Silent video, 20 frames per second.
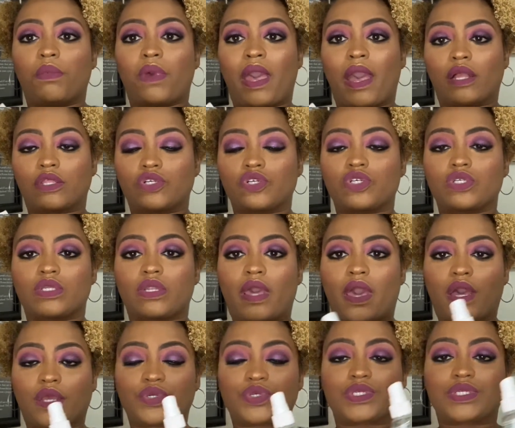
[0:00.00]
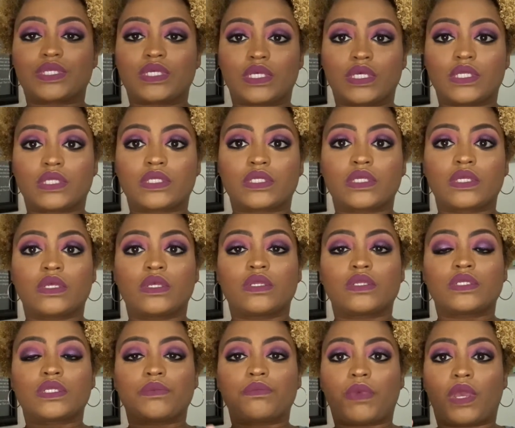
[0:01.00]
actors and actresses
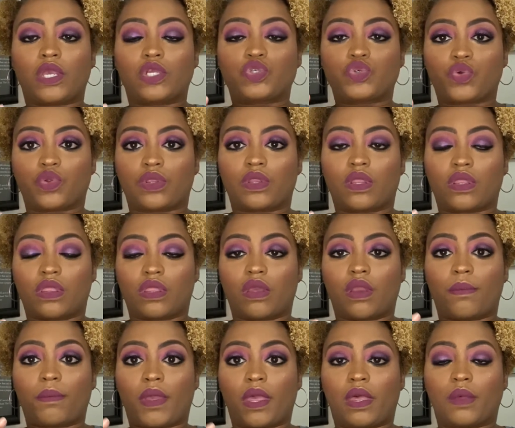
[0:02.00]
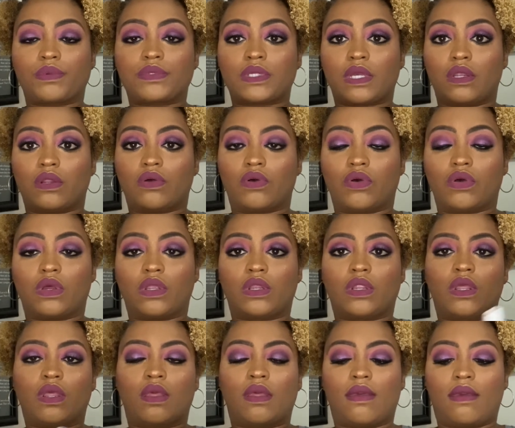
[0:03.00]
to make sure that their makeup stayed on
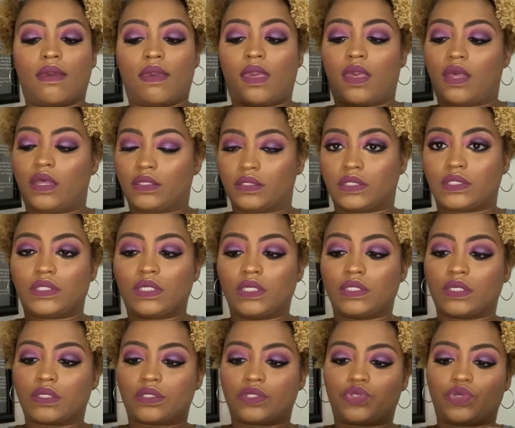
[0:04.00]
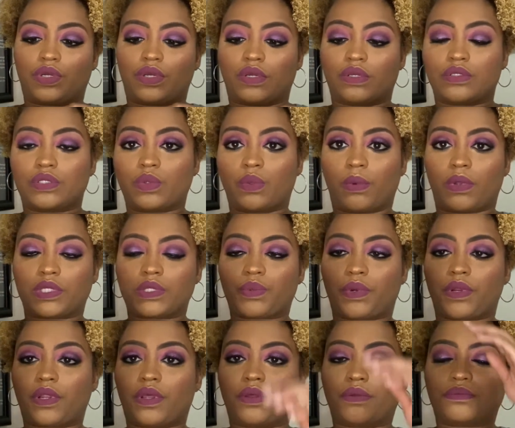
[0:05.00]
and it does a trick. So I spray
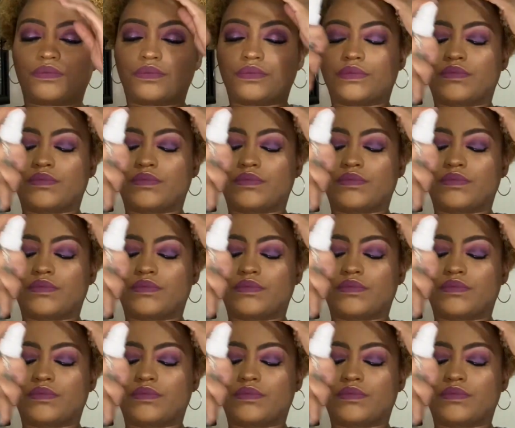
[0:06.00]
down,